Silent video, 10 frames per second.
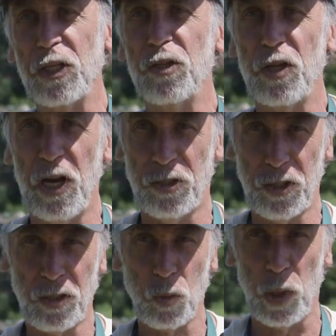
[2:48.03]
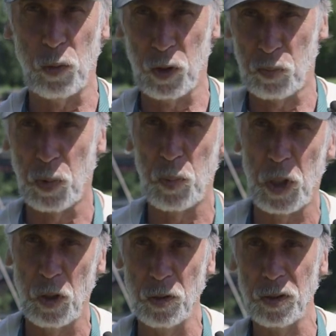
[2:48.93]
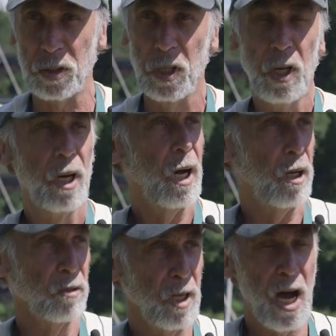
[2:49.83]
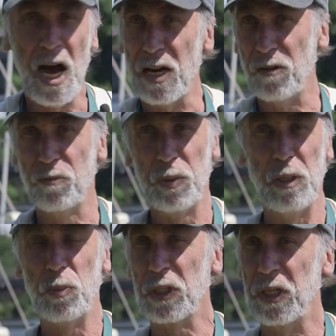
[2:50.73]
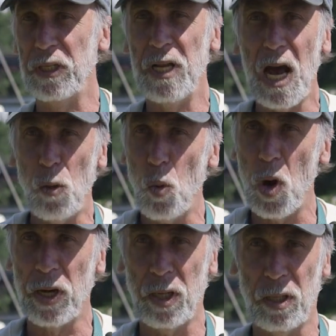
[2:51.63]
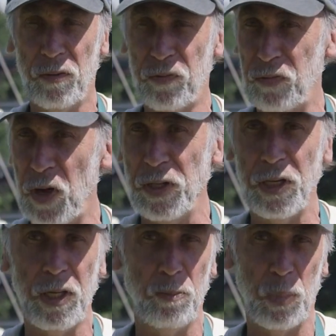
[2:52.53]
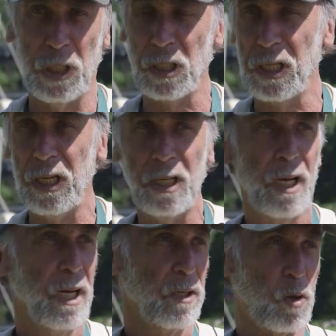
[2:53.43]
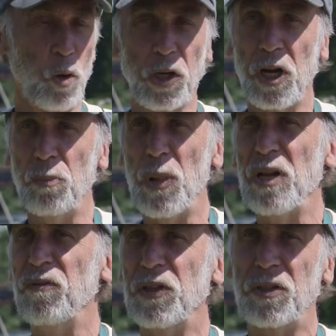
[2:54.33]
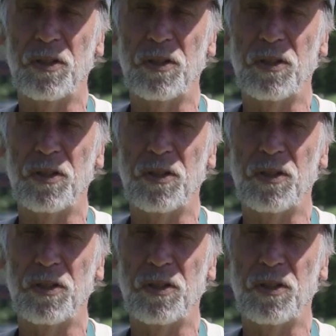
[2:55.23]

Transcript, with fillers: contentious when it was proposed. A lot of people did not want to fund it, build it. It's only going to benefit